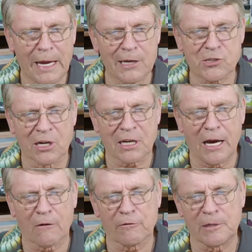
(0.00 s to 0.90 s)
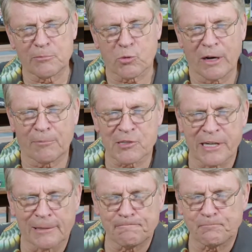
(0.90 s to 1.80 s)
Eggs can account up
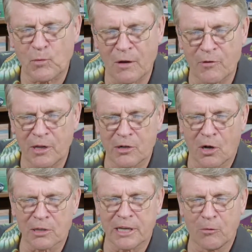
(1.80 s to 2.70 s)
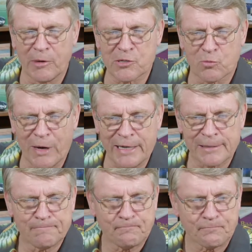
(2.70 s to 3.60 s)
20% of the adult kiwi's
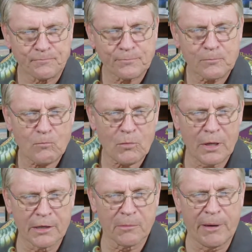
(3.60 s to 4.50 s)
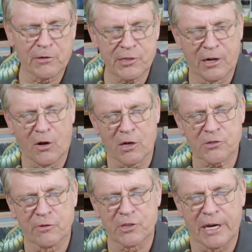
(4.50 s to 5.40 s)
weight. In comparison, an
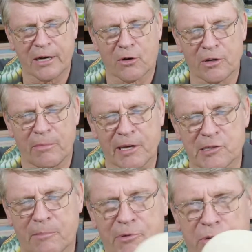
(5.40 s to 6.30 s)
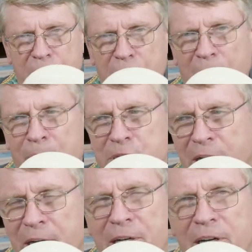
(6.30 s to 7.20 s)
ostrich egg only makes up 2 to
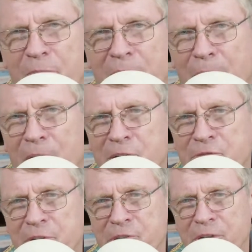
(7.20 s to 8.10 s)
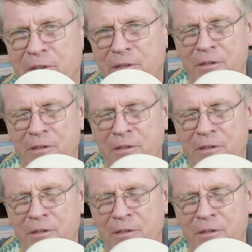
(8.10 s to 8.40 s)
3% of mama ostrich.